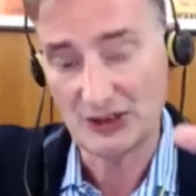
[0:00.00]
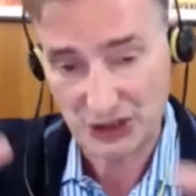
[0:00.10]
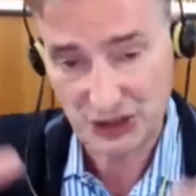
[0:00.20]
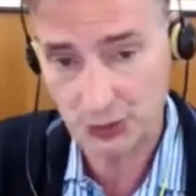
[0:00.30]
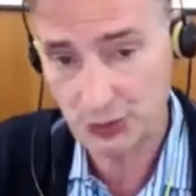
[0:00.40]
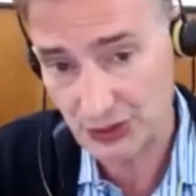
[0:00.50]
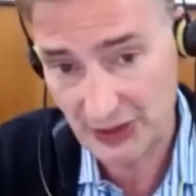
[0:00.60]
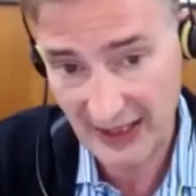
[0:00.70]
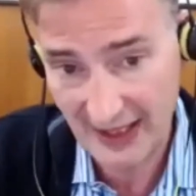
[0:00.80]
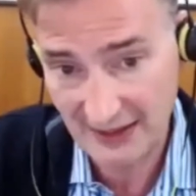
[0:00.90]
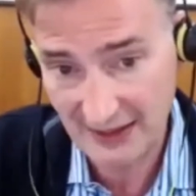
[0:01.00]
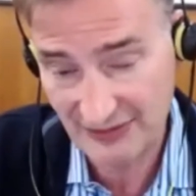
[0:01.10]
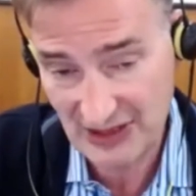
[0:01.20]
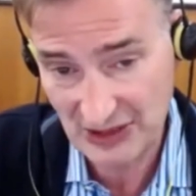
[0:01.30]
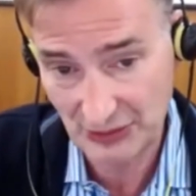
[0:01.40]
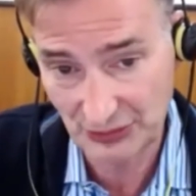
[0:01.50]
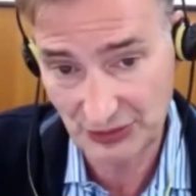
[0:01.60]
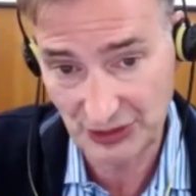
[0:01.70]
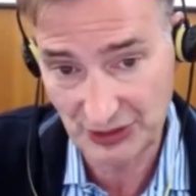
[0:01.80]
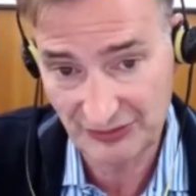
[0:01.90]
shorter end of the yield
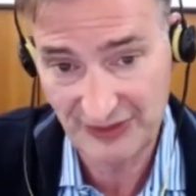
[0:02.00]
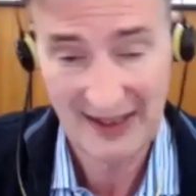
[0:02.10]
curve,